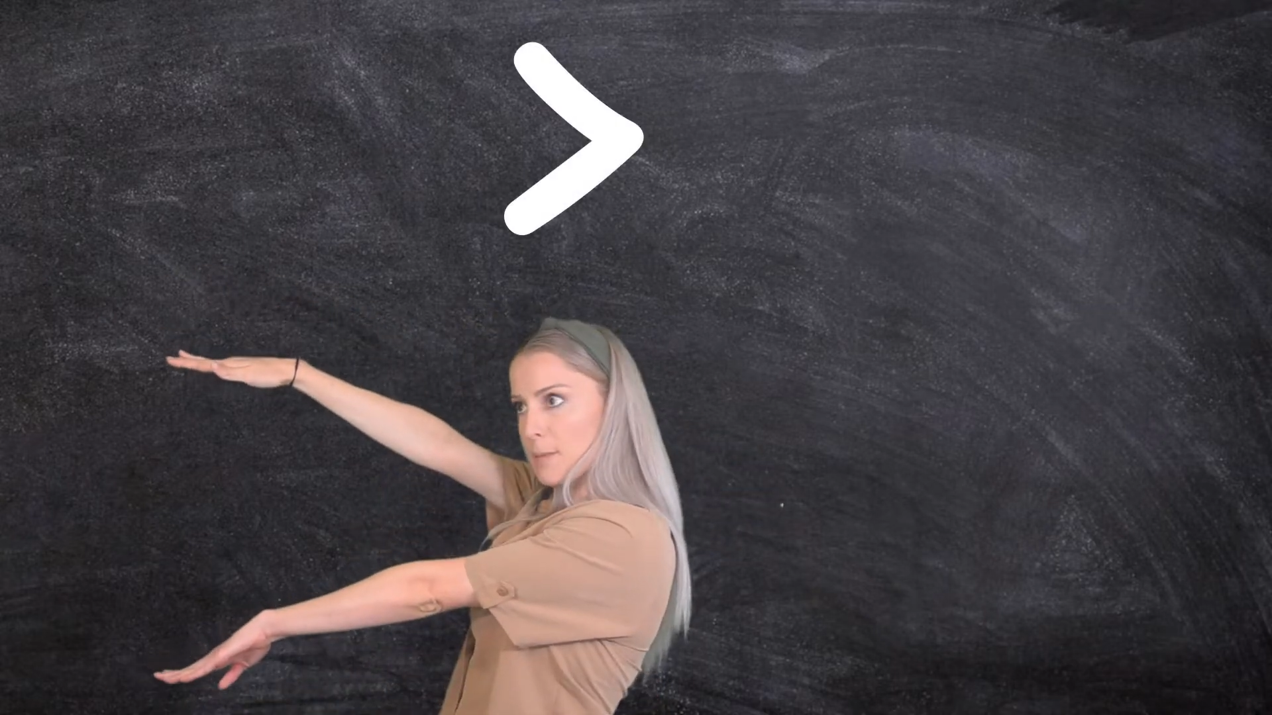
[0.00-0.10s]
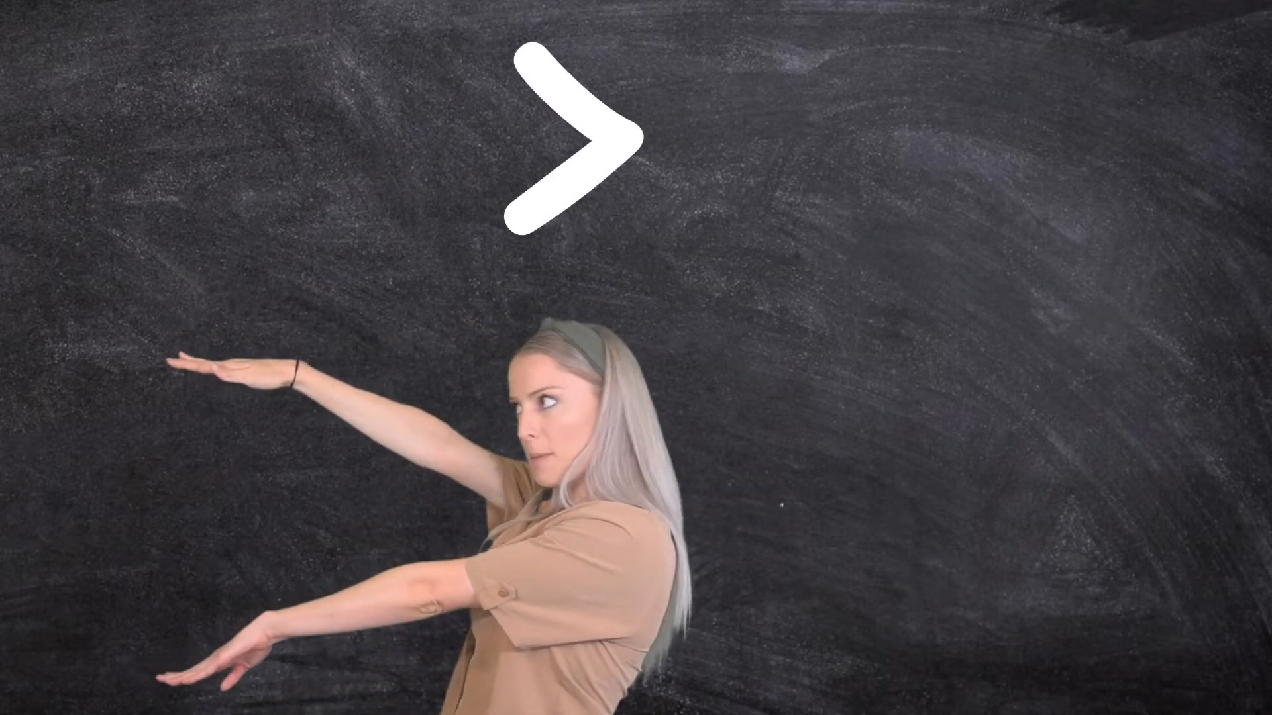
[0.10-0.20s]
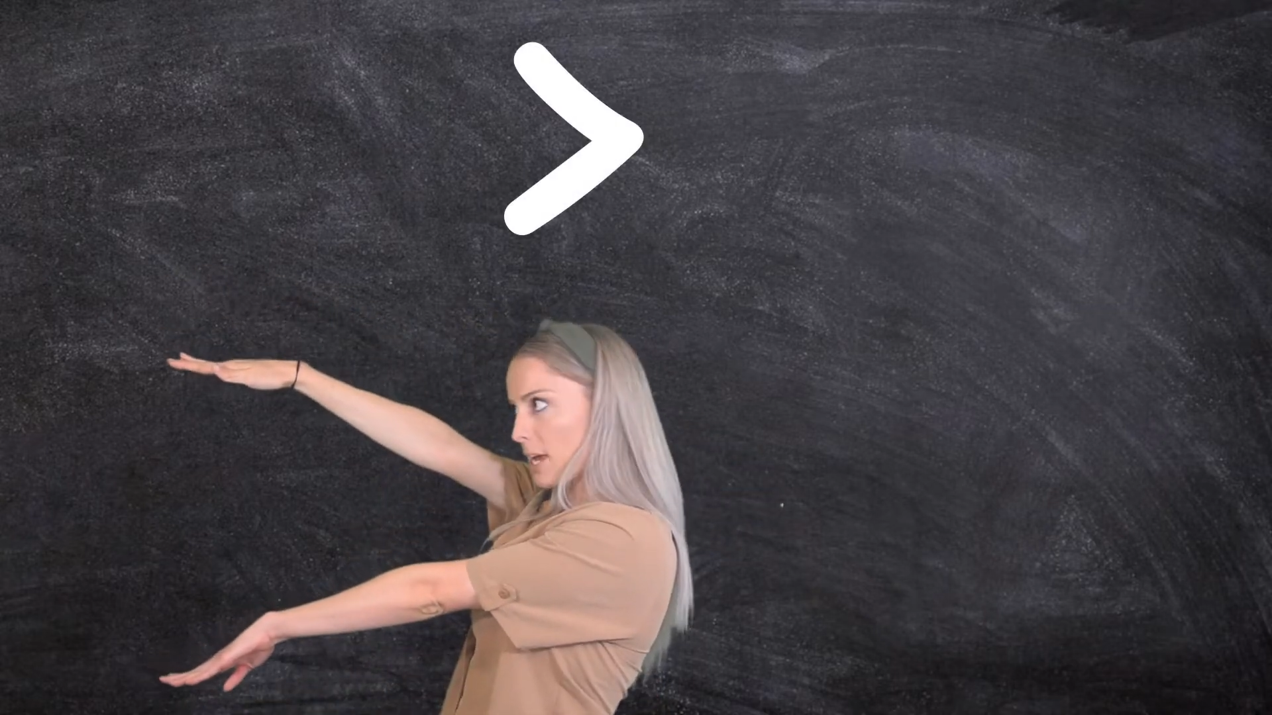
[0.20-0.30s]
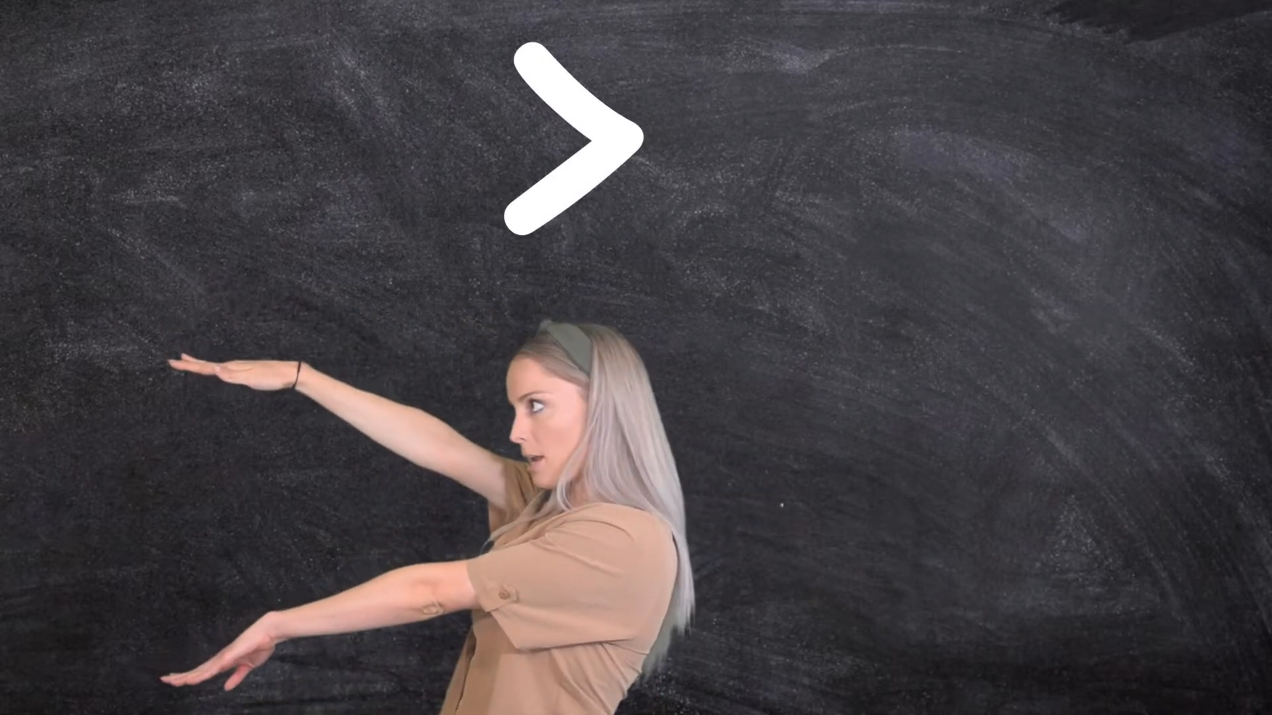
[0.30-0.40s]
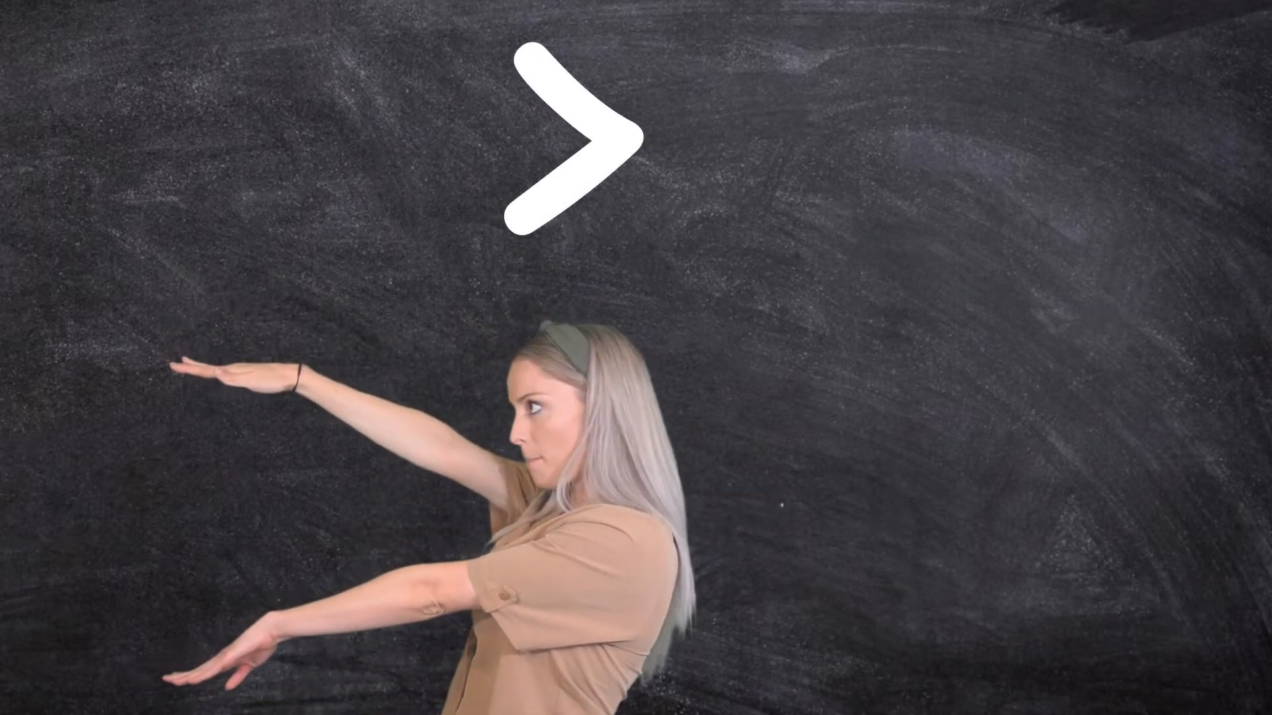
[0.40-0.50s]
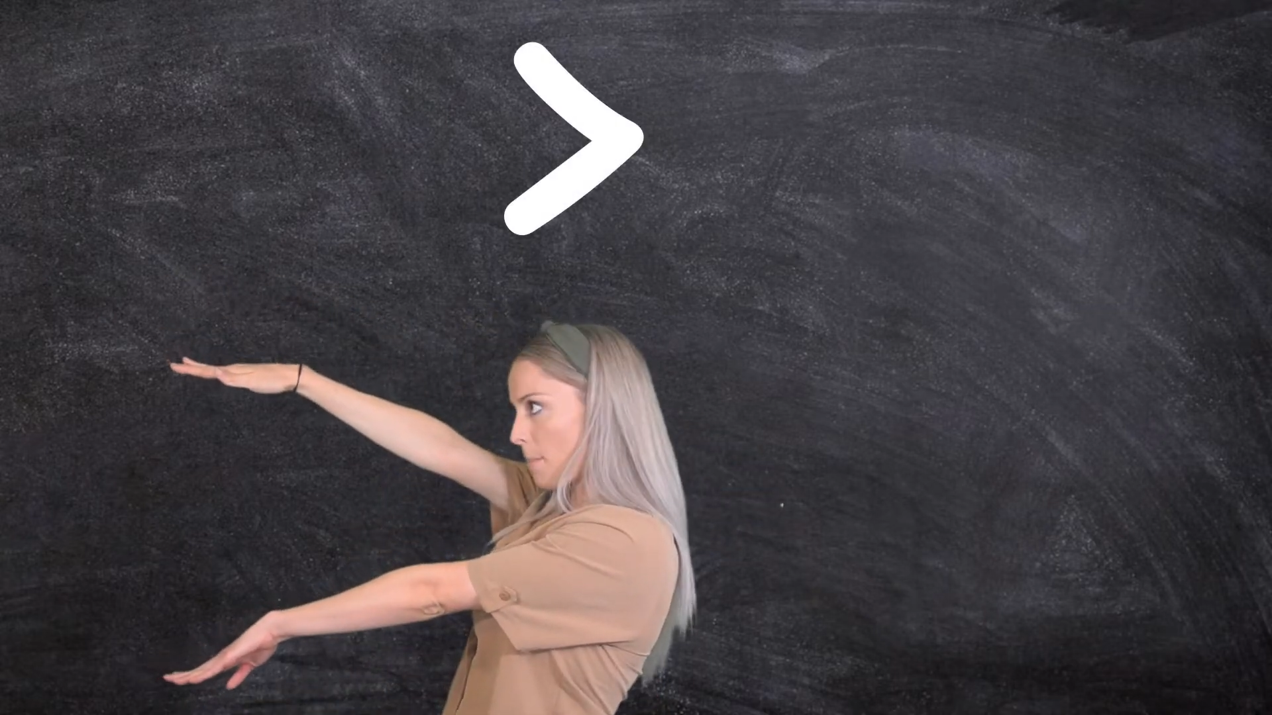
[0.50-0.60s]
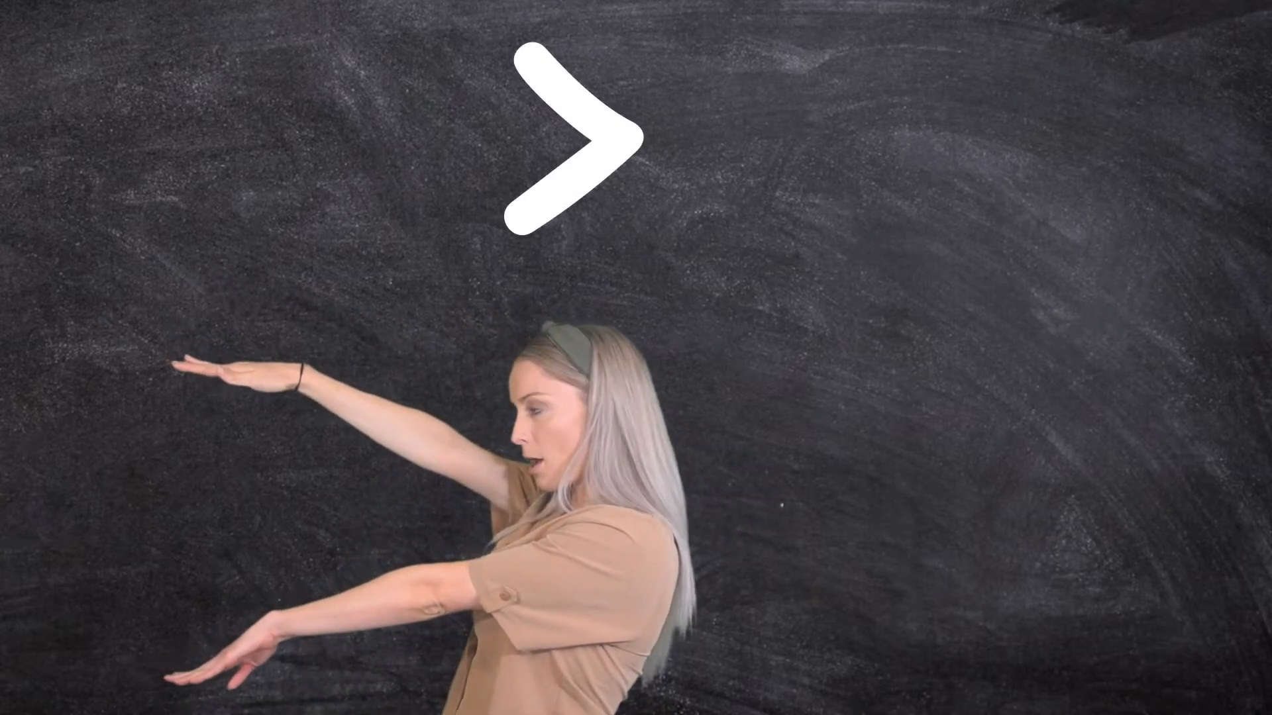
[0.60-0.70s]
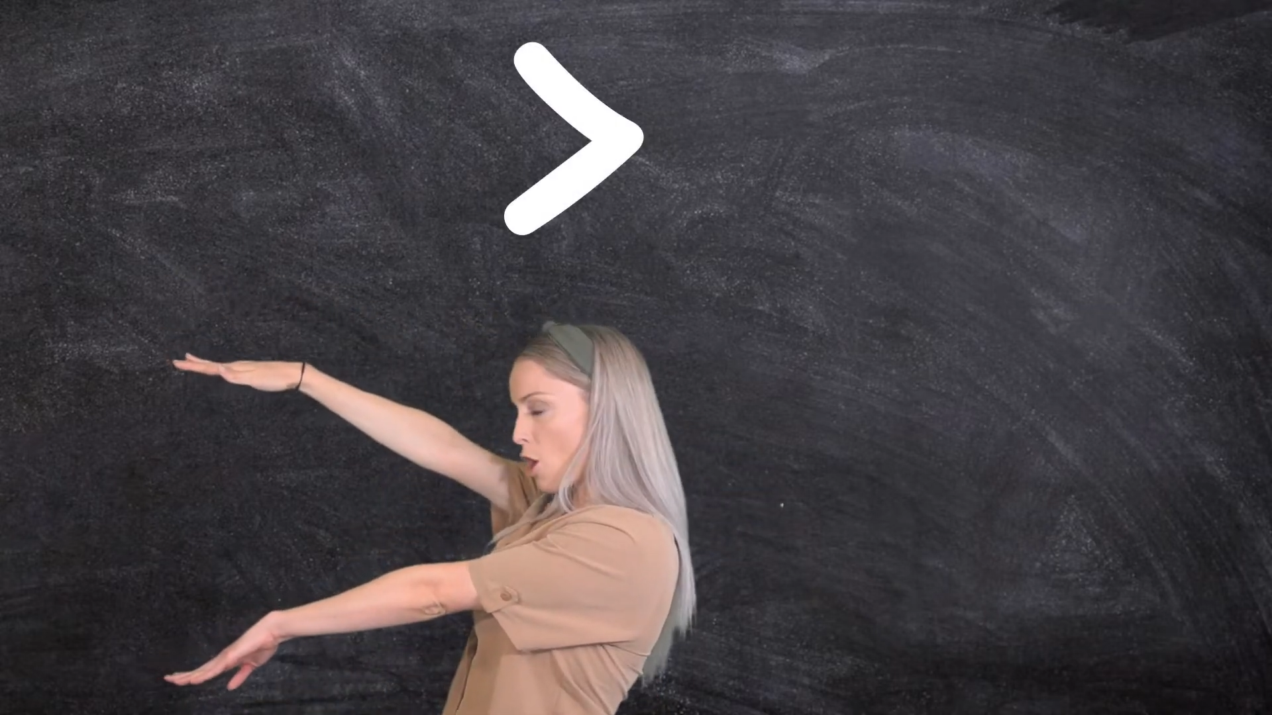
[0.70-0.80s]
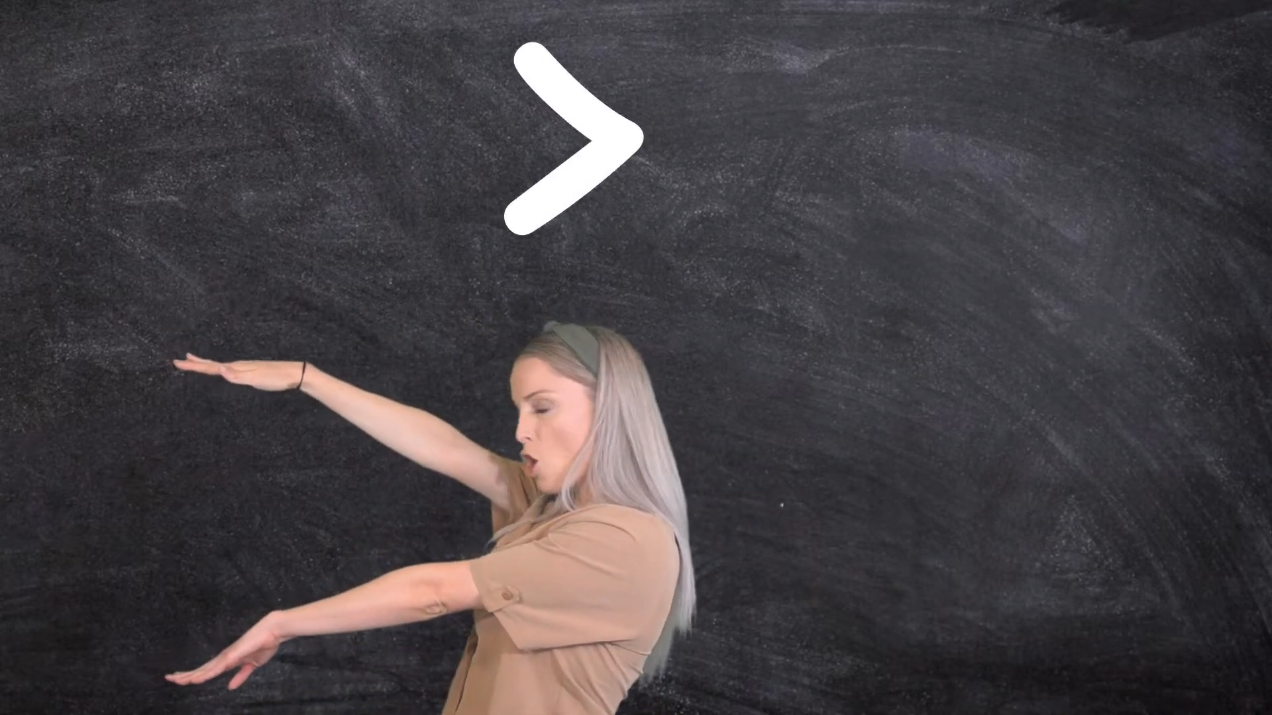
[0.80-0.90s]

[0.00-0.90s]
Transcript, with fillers: bigger number,